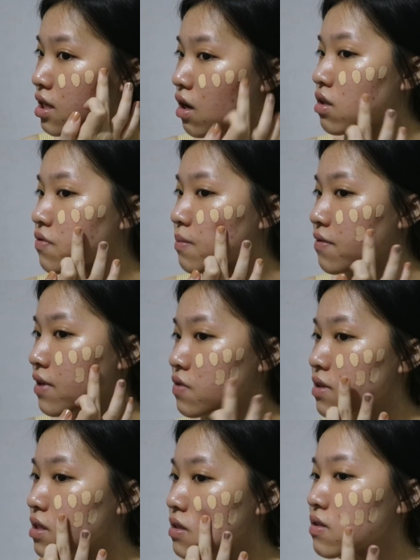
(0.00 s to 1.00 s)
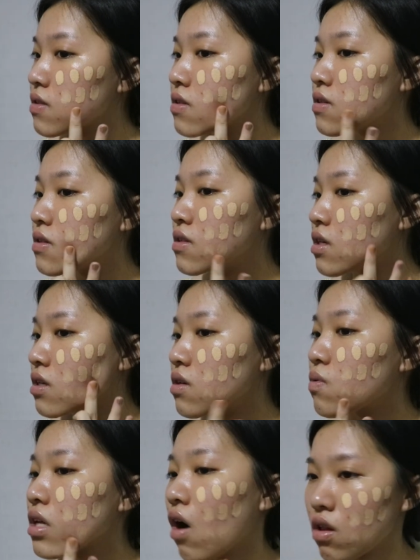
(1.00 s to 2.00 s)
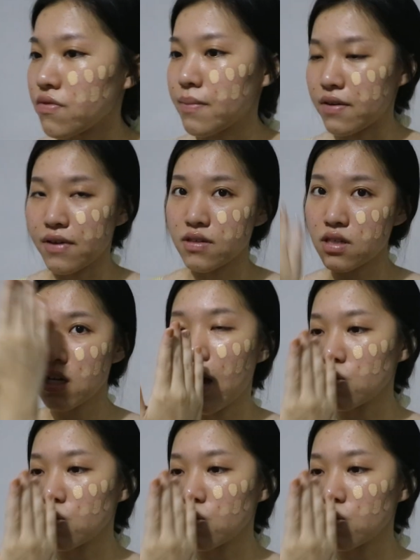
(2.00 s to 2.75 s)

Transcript: But if there's somebody